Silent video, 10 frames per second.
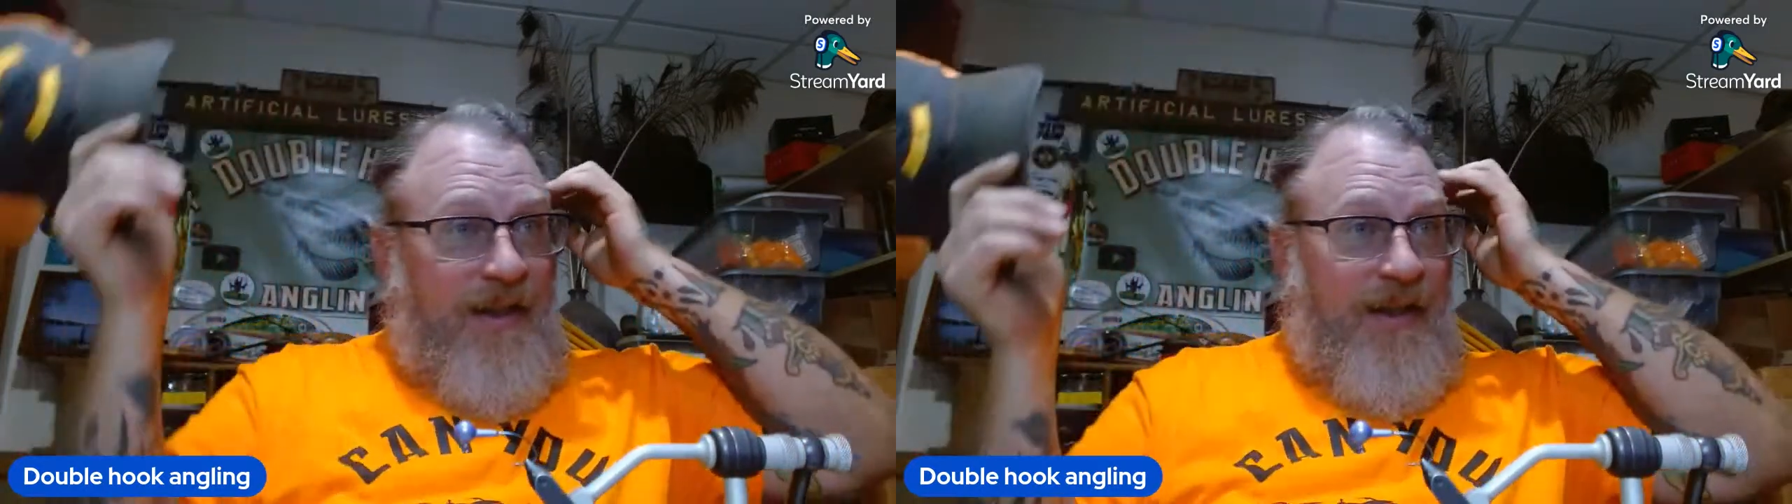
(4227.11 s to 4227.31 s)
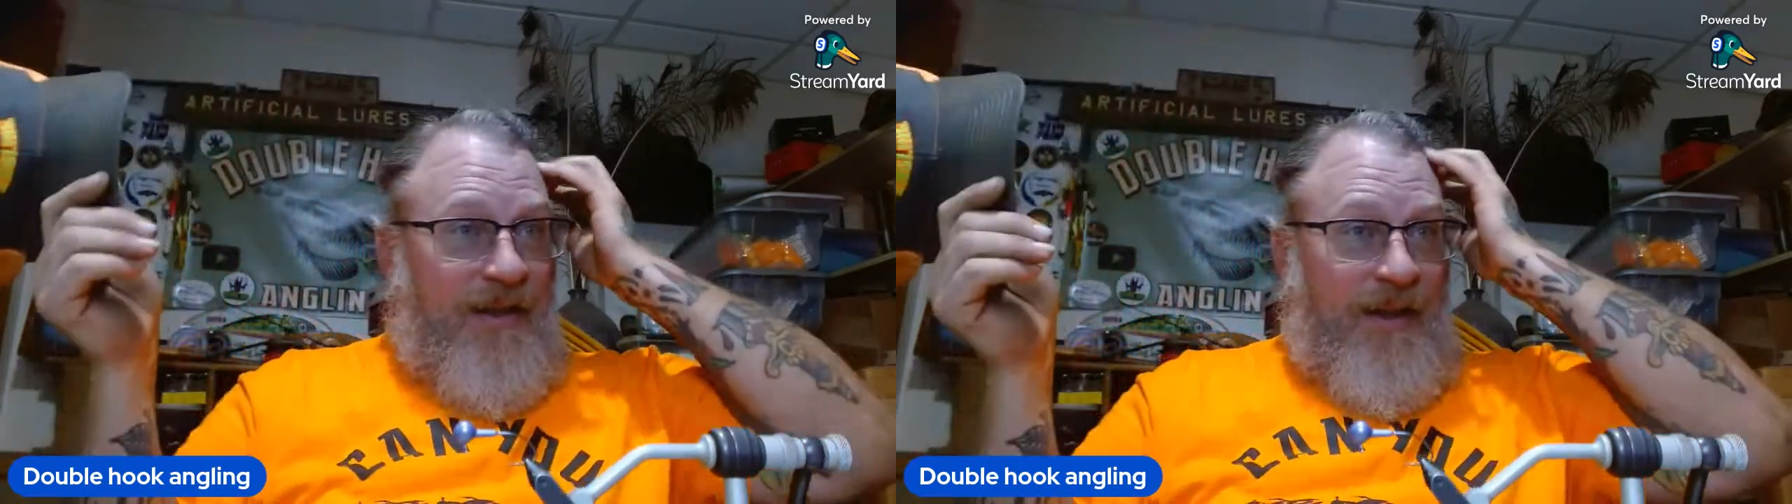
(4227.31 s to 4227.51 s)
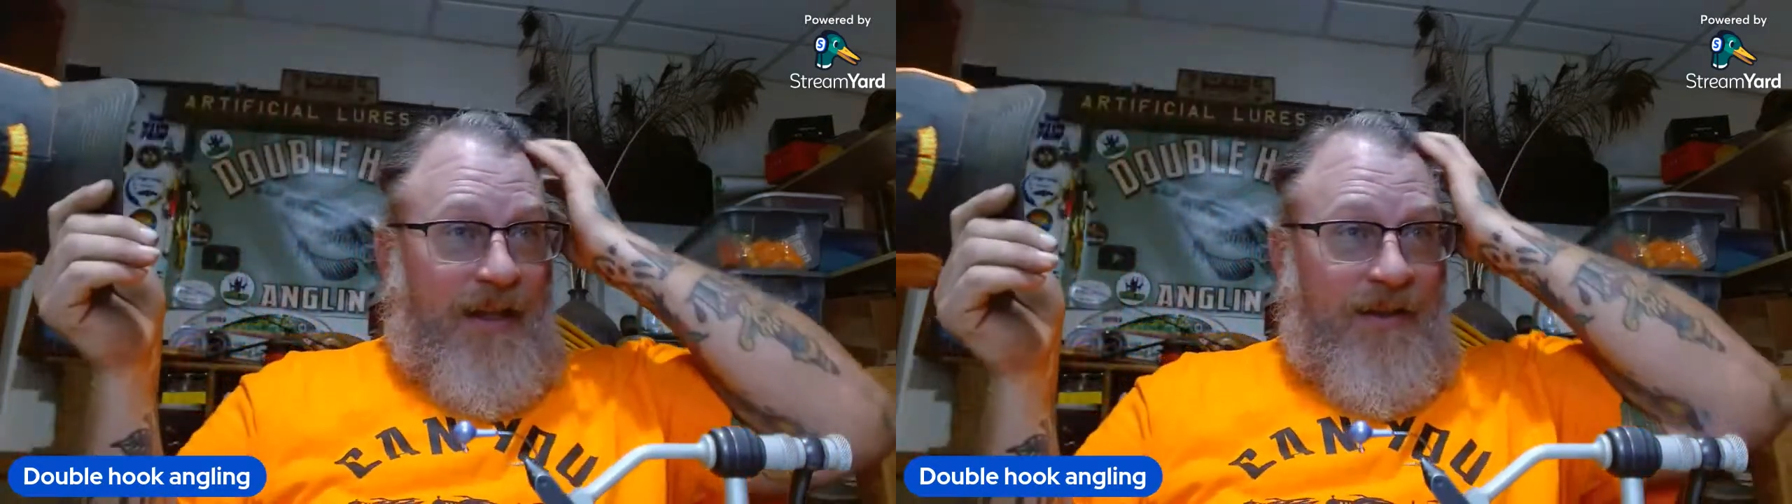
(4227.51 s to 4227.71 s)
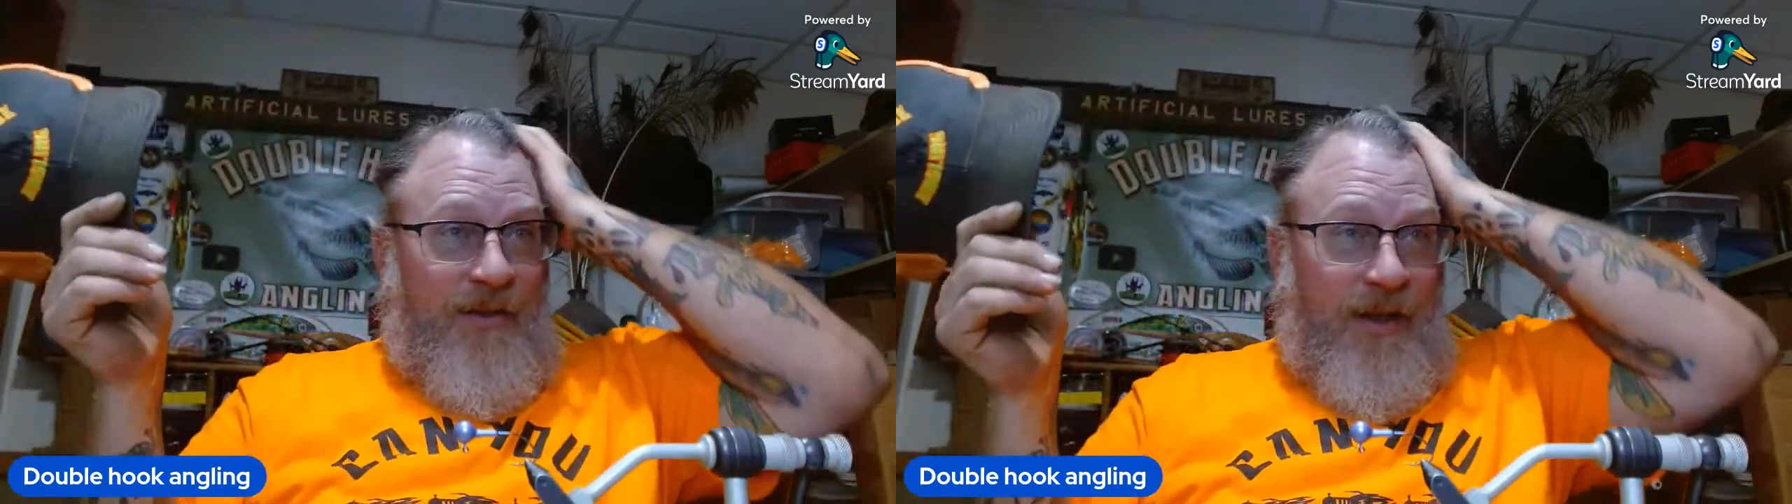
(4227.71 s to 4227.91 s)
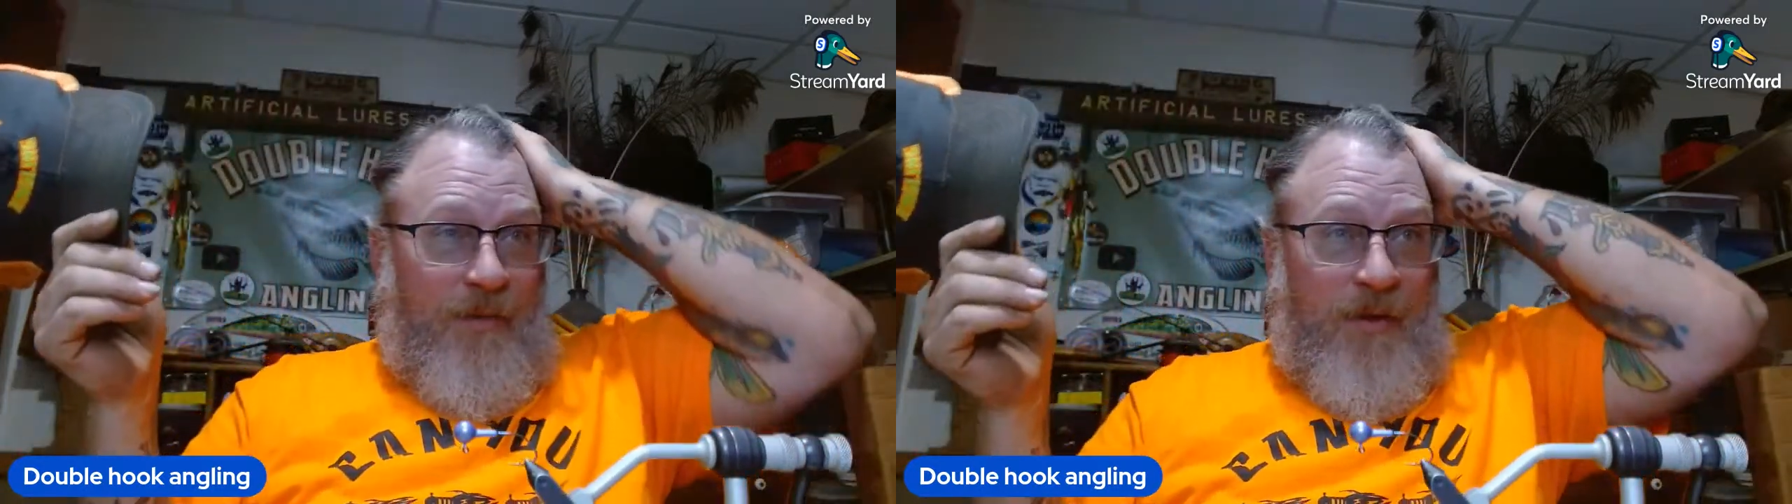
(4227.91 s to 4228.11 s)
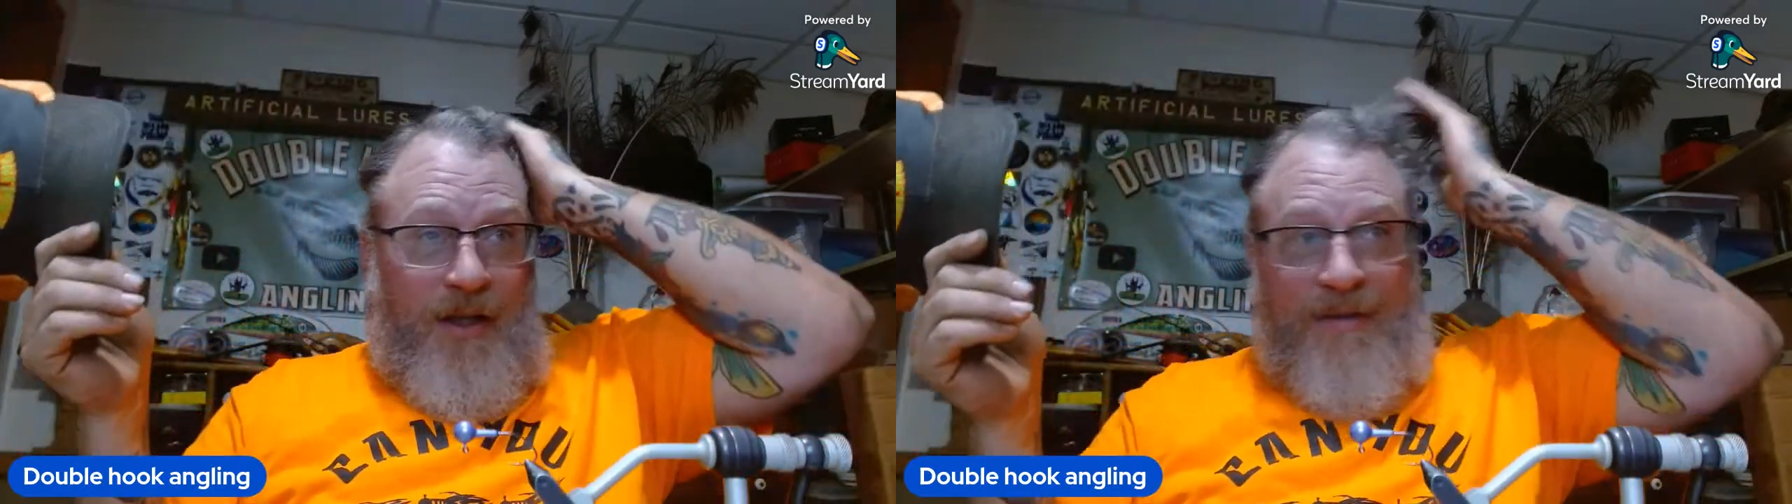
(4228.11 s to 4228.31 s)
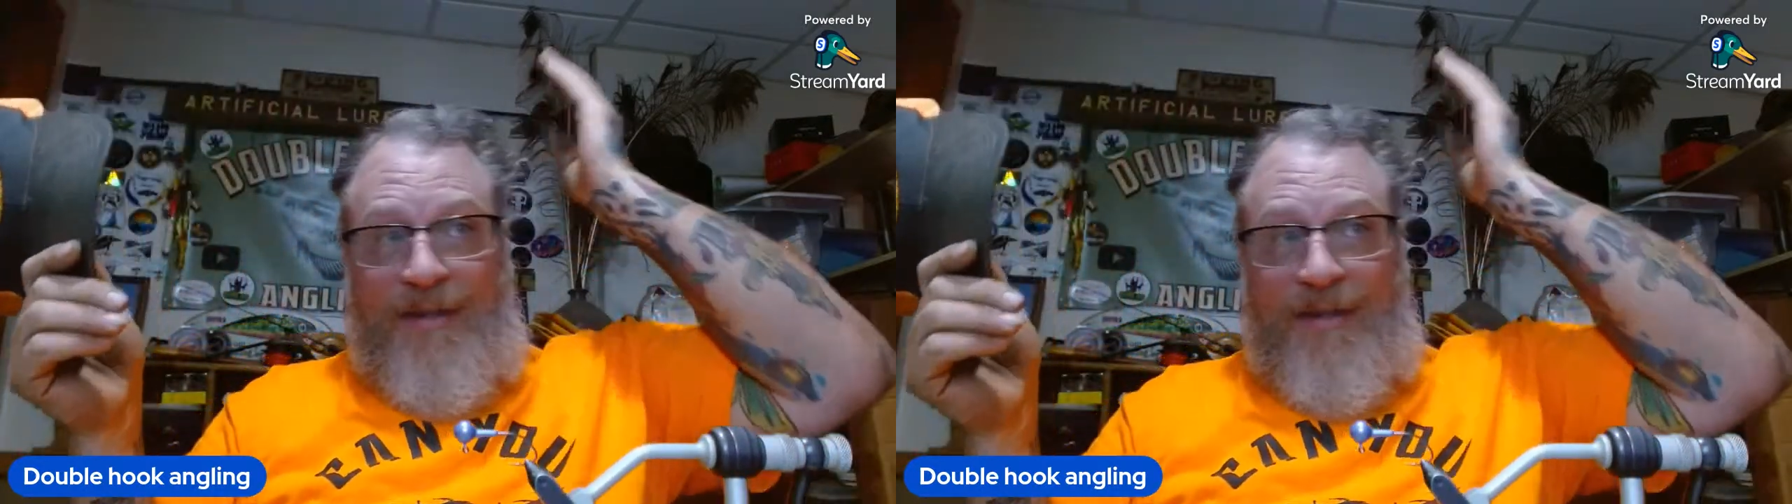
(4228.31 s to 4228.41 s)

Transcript: it'll like do like mine.